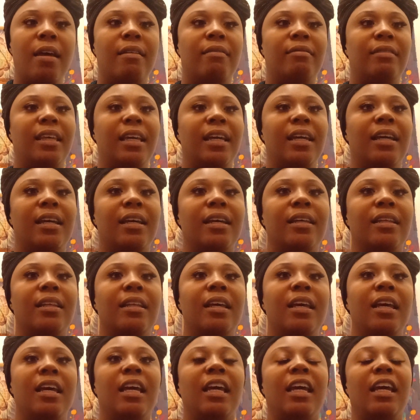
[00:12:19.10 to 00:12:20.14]
than
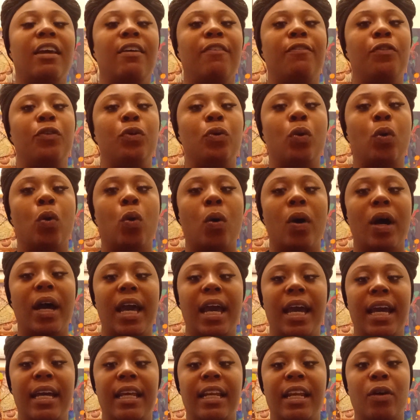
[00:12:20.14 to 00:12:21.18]
if you go
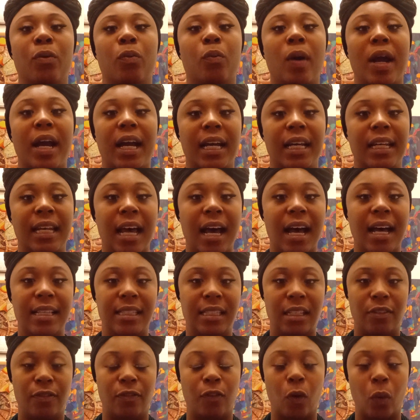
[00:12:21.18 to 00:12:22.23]
ahead and recognize
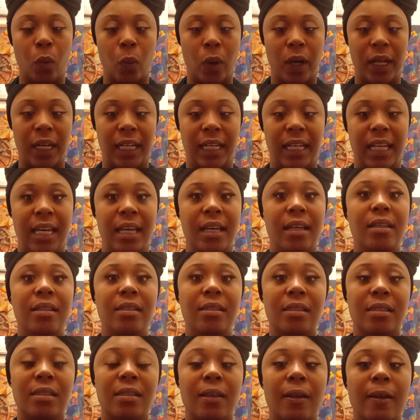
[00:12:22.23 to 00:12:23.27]
it for what it
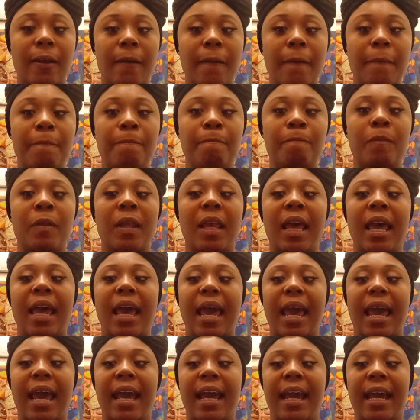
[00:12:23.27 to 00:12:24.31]
is
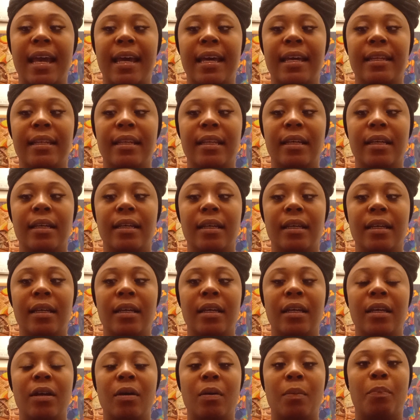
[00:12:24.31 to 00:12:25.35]
and
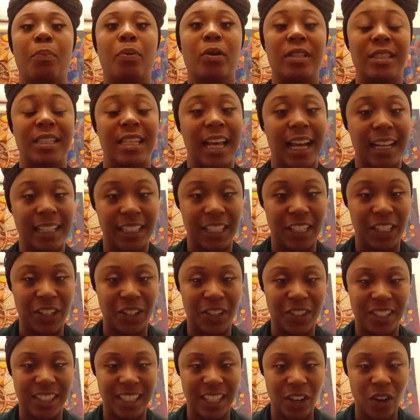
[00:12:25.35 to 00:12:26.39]
protecting
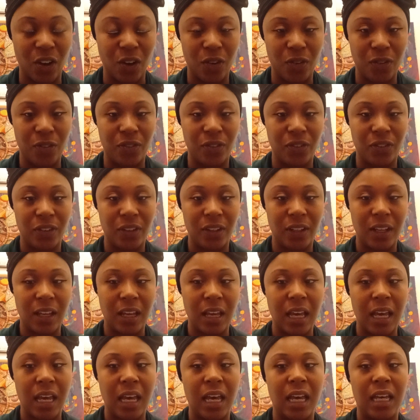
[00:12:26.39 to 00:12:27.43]
yourself.
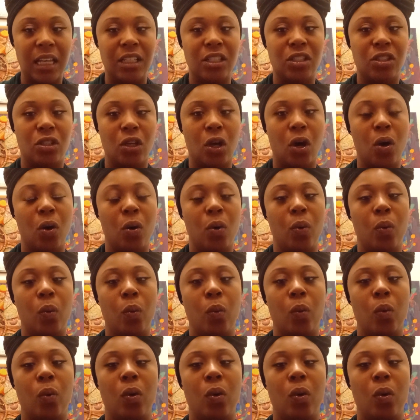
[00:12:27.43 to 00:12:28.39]
So